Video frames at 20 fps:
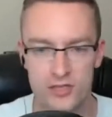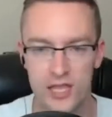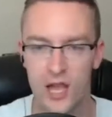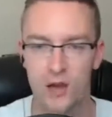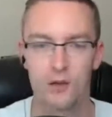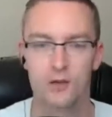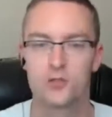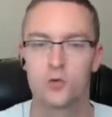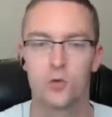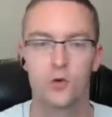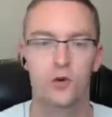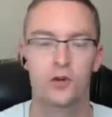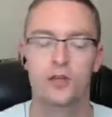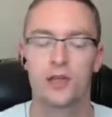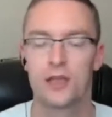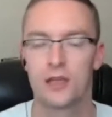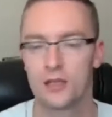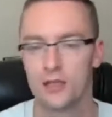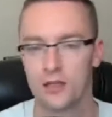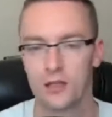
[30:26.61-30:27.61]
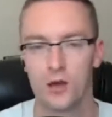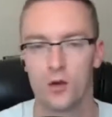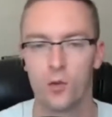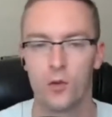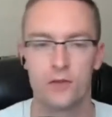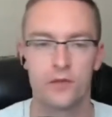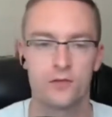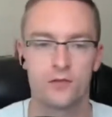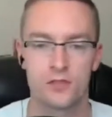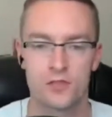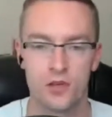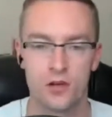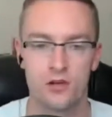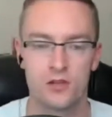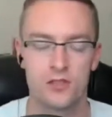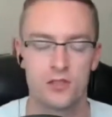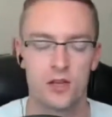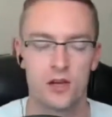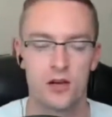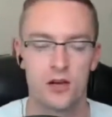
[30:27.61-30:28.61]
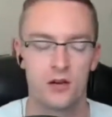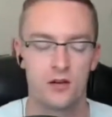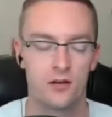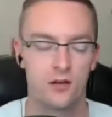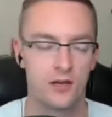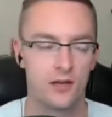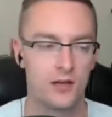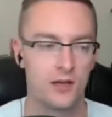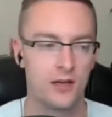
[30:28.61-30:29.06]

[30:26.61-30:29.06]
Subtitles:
how it's working, what the results are.